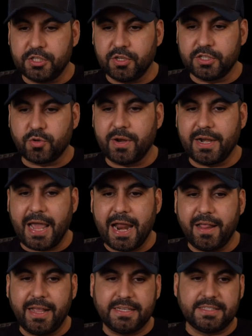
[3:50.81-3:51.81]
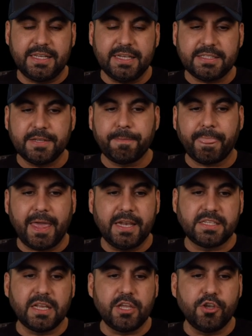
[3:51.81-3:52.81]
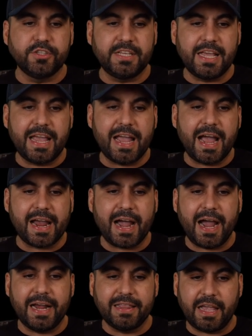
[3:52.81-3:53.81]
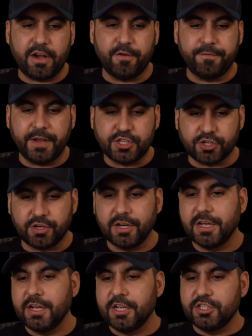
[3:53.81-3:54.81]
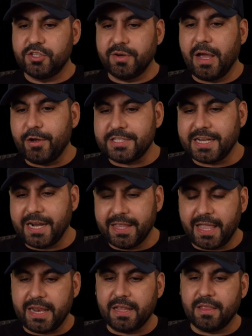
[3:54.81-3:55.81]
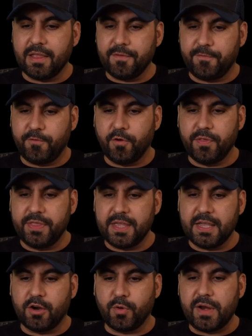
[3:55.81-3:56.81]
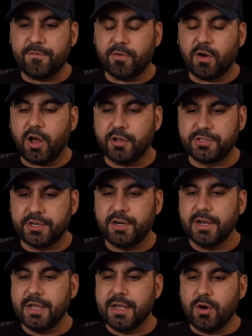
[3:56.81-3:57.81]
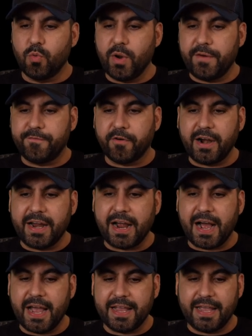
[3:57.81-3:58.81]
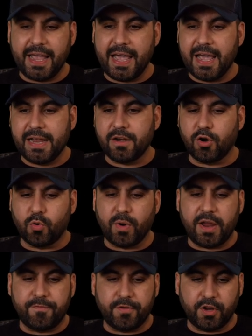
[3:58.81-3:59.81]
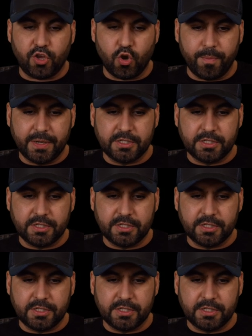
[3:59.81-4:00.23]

So let's go ahead and analyze this, and it's going to use the A I highlighter feature. So now it's highlighting for the green for alter, red for A I, and gray for human.